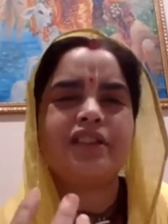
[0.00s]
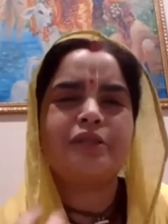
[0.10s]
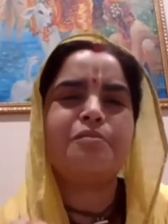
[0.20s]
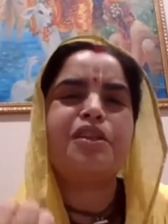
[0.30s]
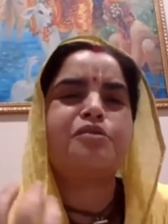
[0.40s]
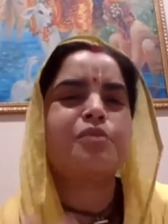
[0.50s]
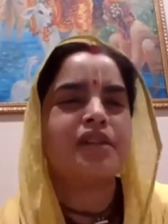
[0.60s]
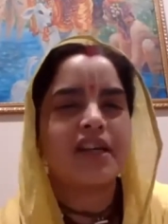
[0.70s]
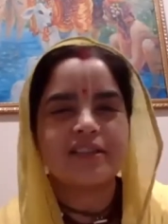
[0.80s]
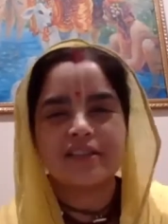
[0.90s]
He
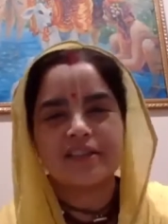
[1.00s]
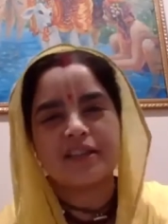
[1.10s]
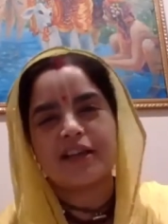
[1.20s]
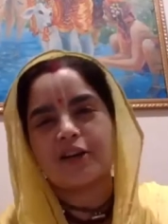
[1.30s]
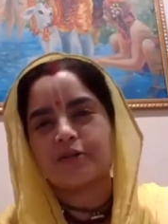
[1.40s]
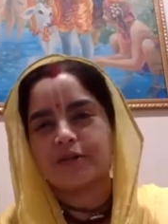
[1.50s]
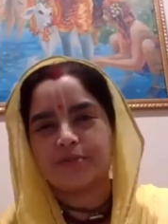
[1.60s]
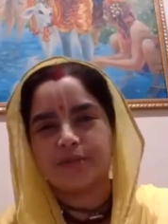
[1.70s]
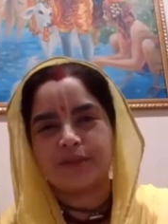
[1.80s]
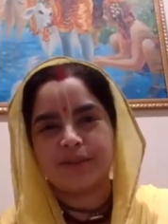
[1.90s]
mesmerizes the cowherd
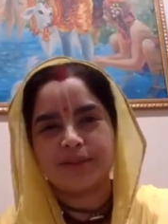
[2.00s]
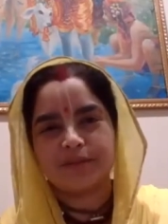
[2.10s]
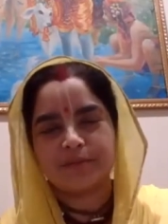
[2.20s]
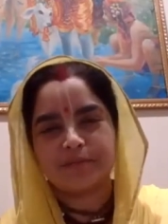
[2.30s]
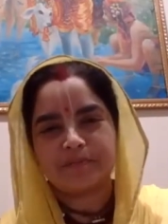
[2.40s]
boys.